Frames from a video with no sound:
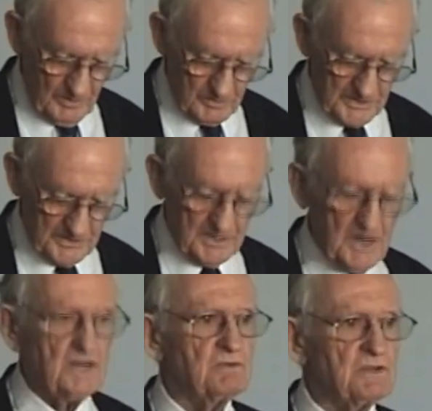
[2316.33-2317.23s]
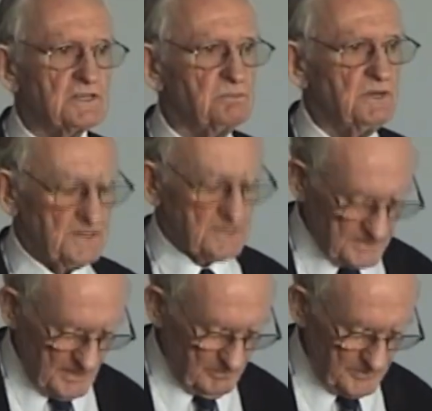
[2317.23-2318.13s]
was at the end of his beat,
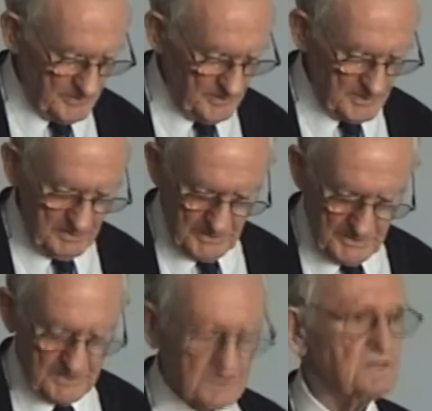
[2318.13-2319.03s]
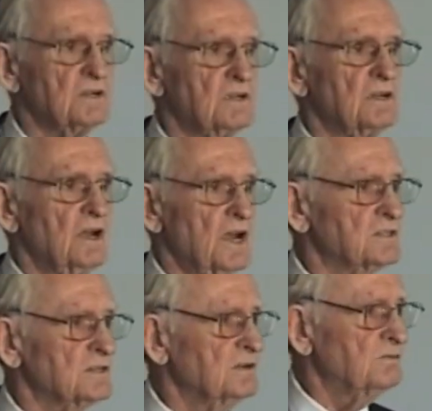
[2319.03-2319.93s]
some thirty metres
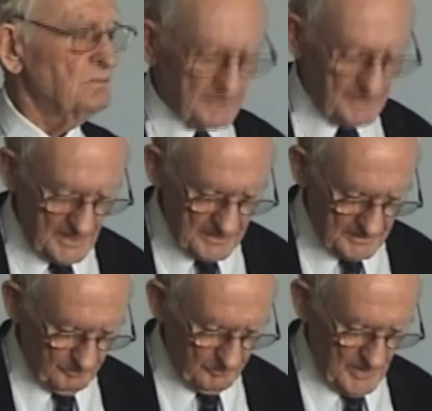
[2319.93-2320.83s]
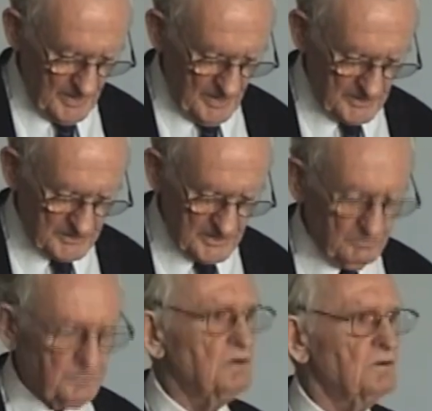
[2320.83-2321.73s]
actually from the gate. This
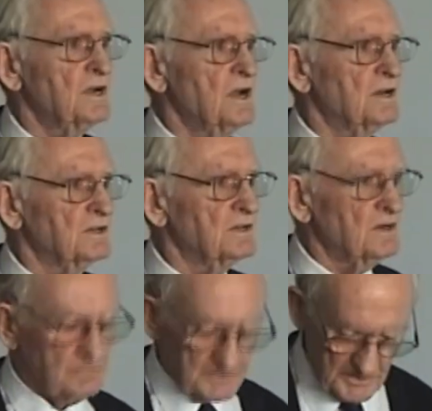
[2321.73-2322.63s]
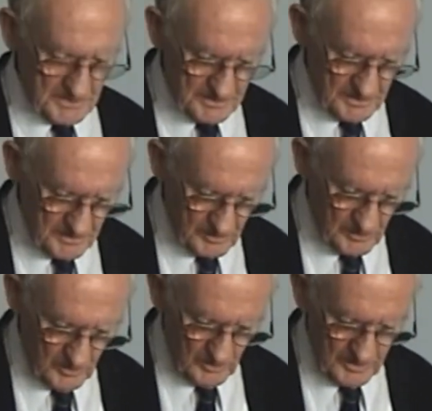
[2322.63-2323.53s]
infuriated the officers, who
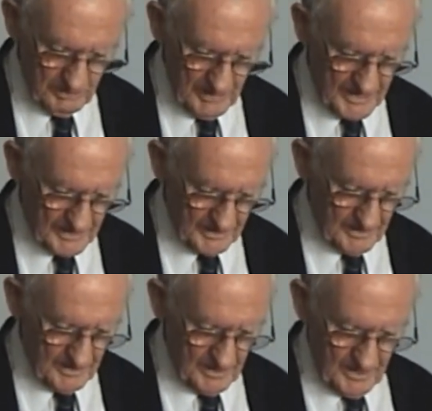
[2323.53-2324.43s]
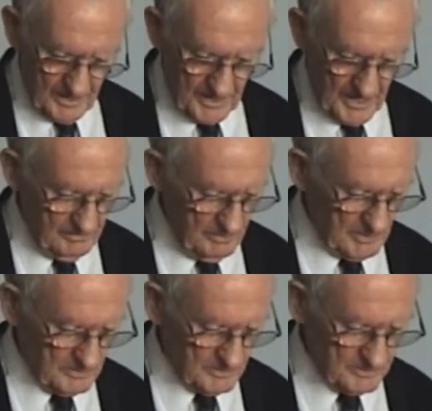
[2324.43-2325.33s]
called him back, gave him a
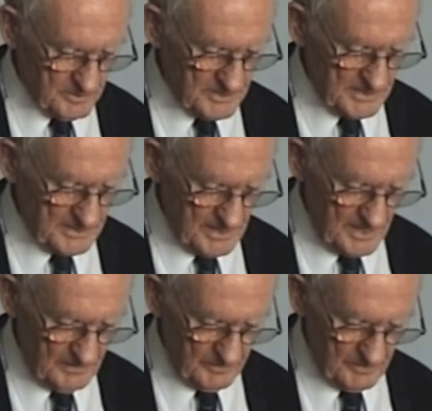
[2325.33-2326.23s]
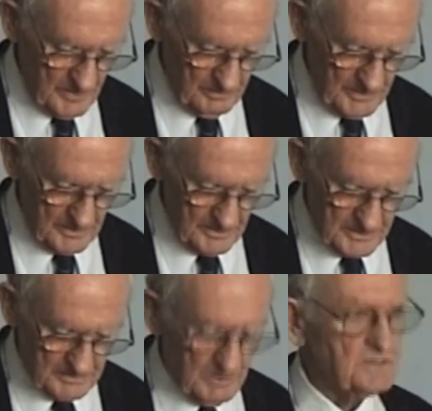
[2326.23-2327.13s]
good dressing down for not being on
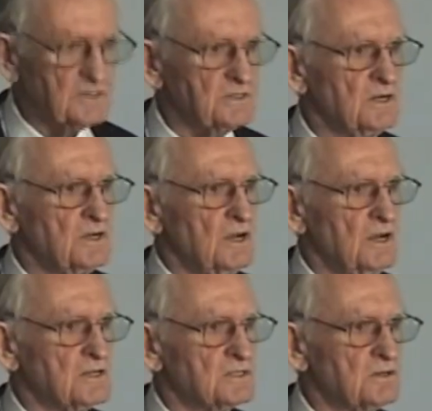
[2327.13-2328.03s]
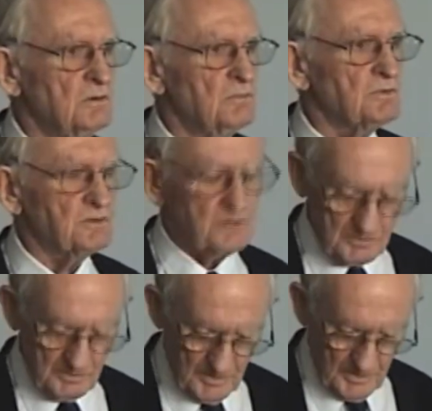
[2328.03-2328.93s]
his post, and stormed
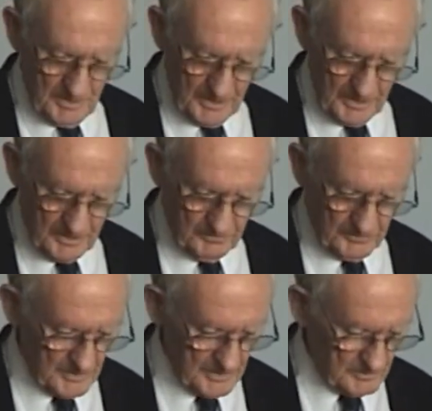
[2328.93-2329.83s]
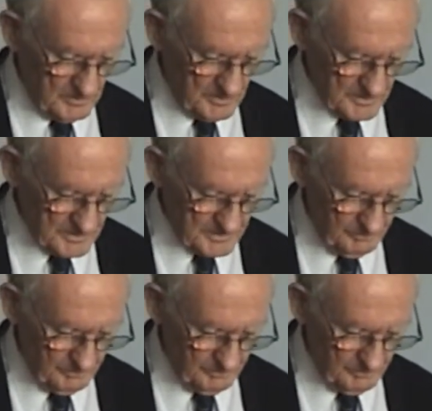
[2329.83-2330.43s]
through, headed for their quarters.